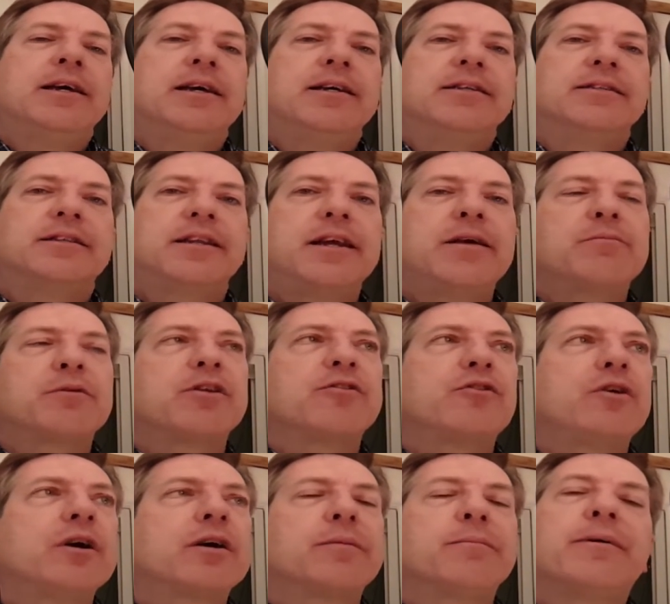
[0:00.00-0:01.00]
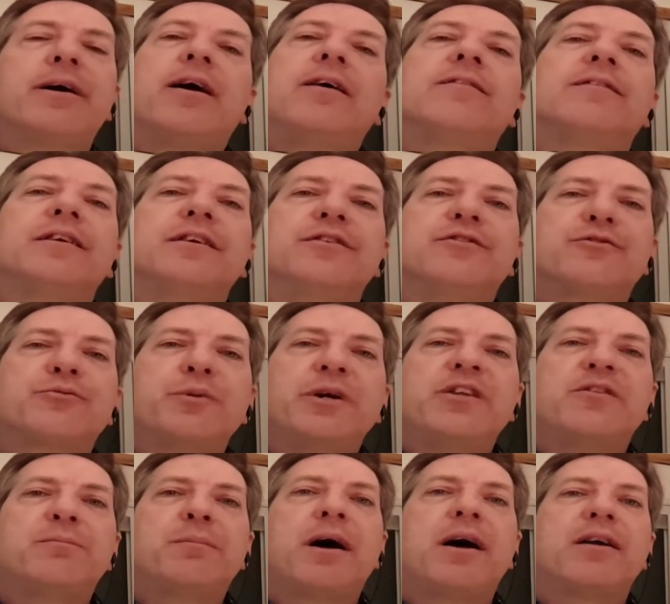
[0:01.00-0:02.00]
and today I'm going to talk about the
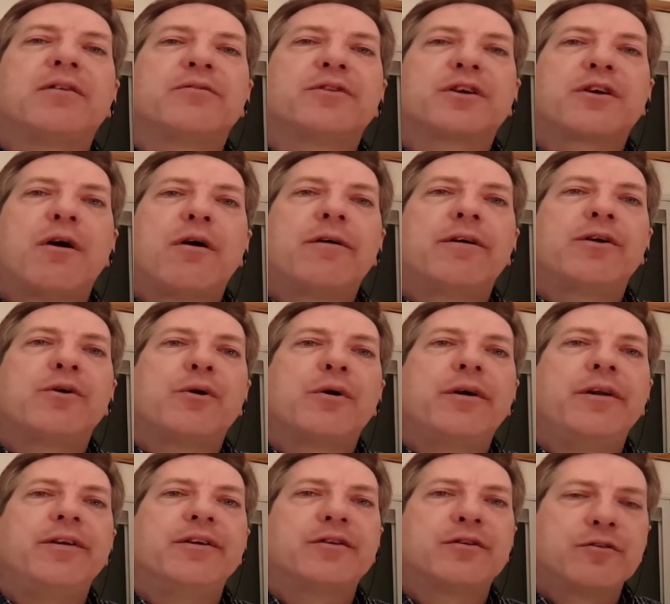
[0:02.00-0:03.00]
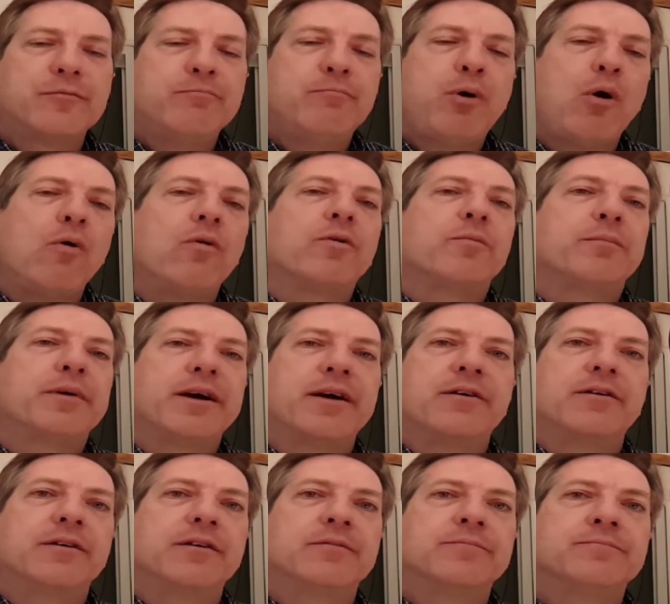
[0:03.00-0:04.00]
sweet spot of the cardioid polar
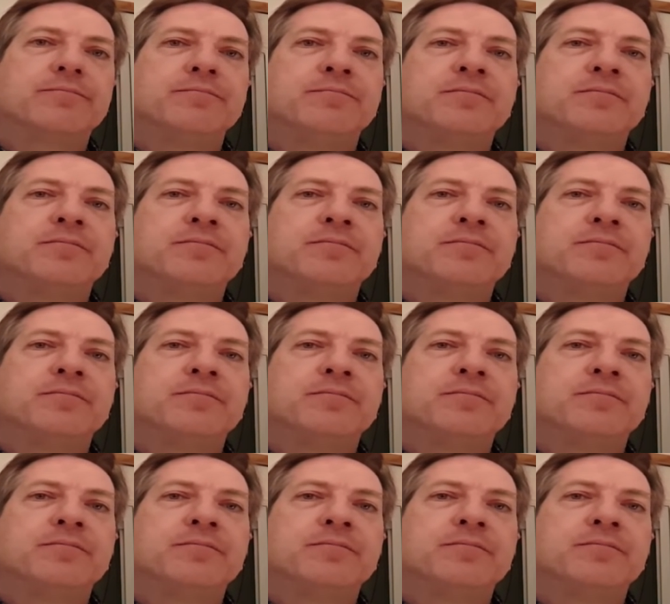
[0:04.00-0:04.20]
pattern.